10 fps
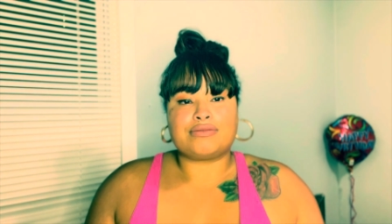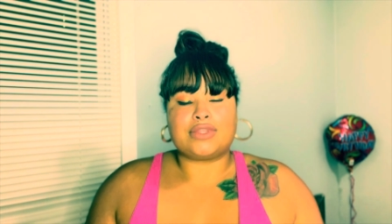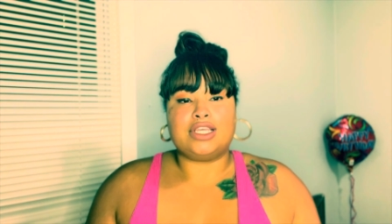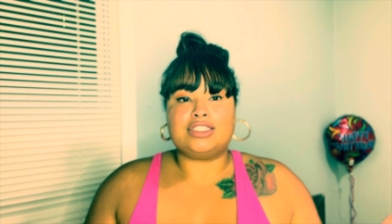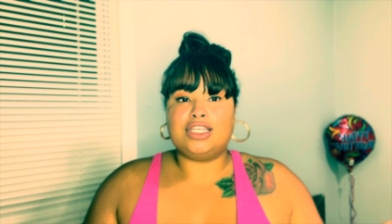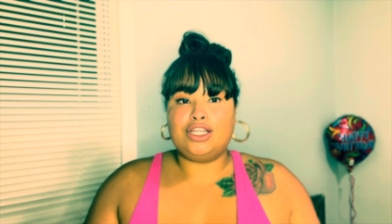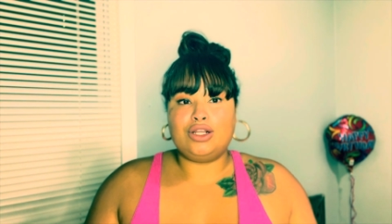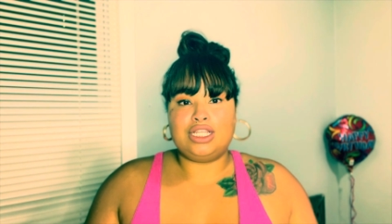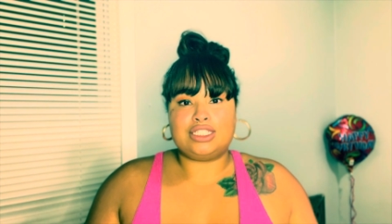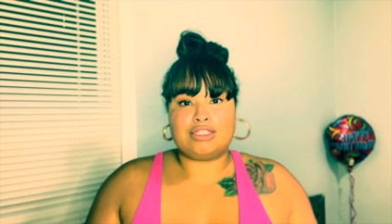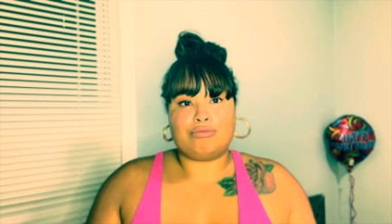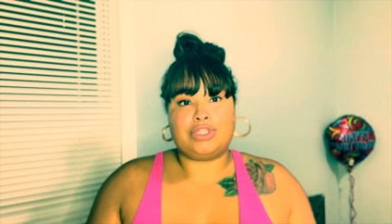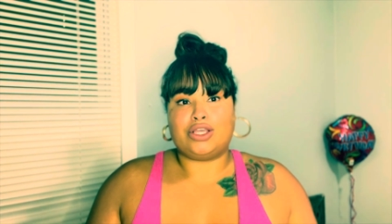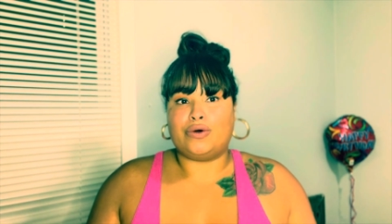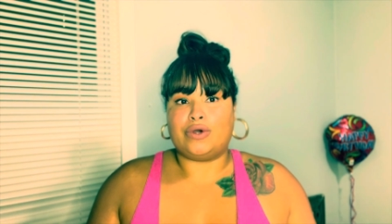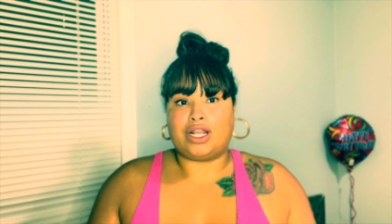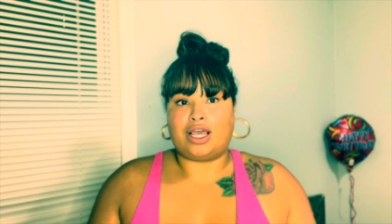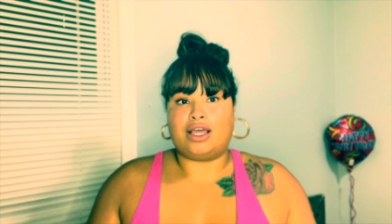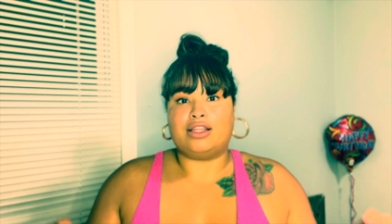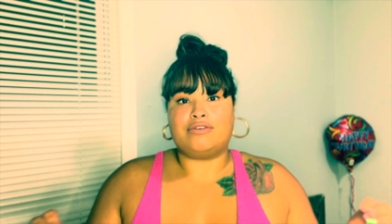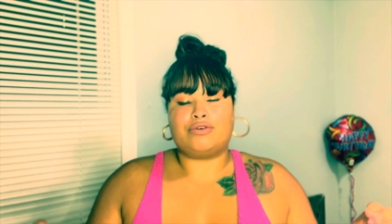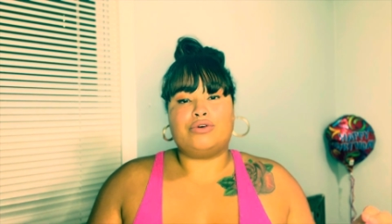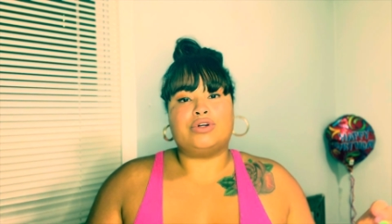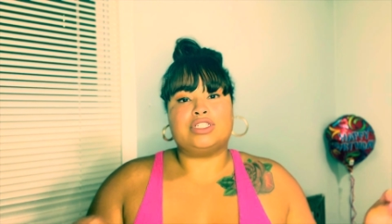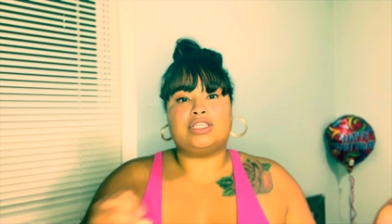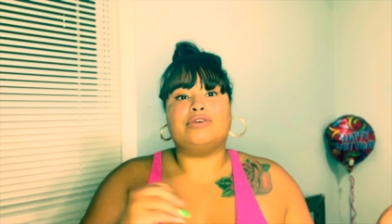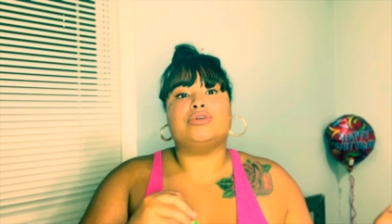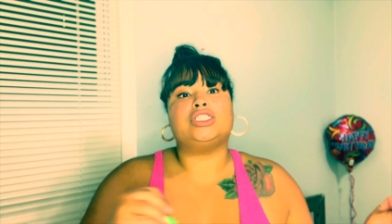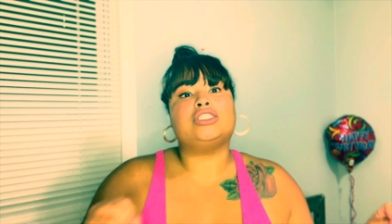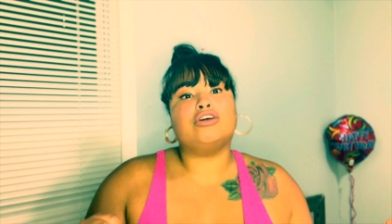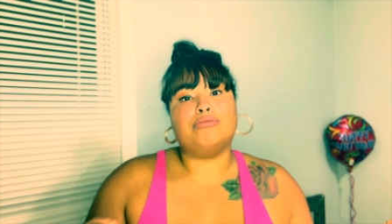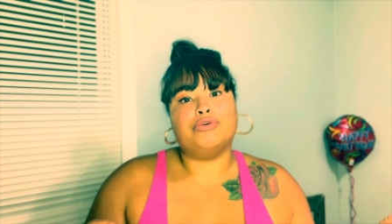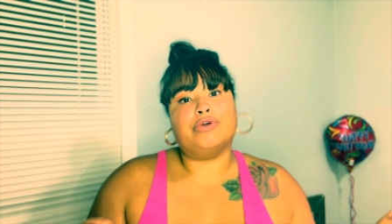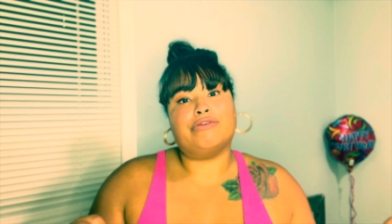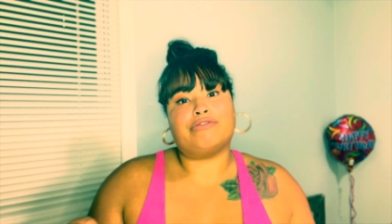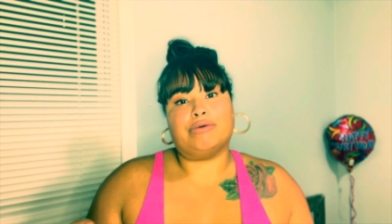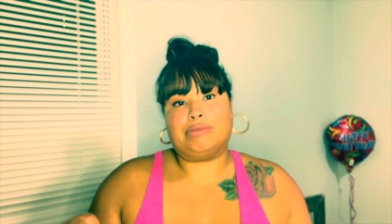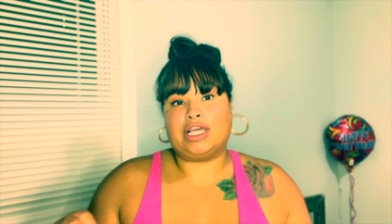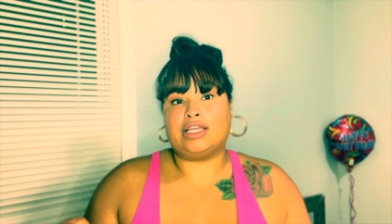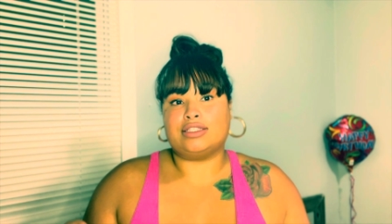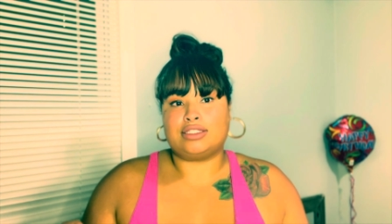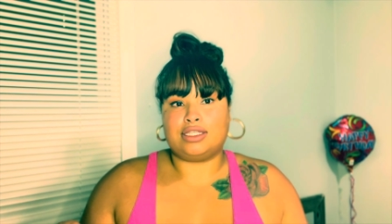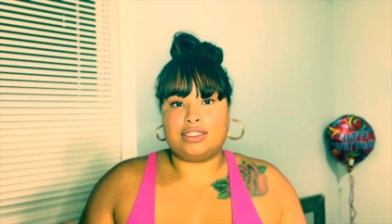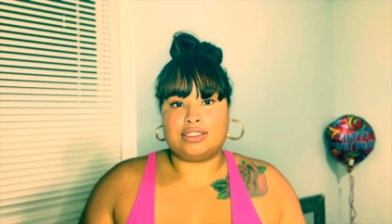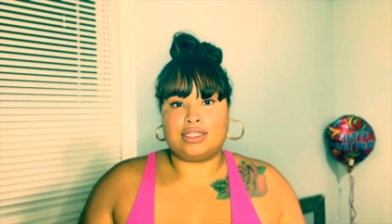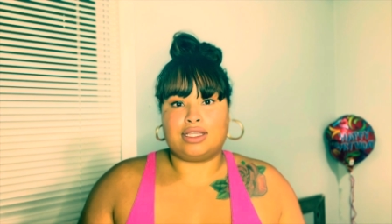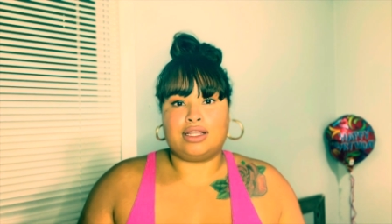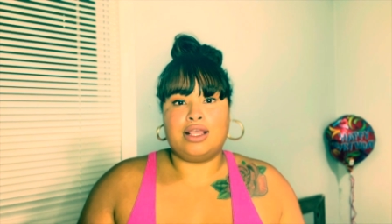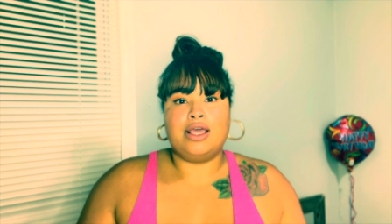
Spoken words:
There's literally something going on. Of course, it was still brewing from last season,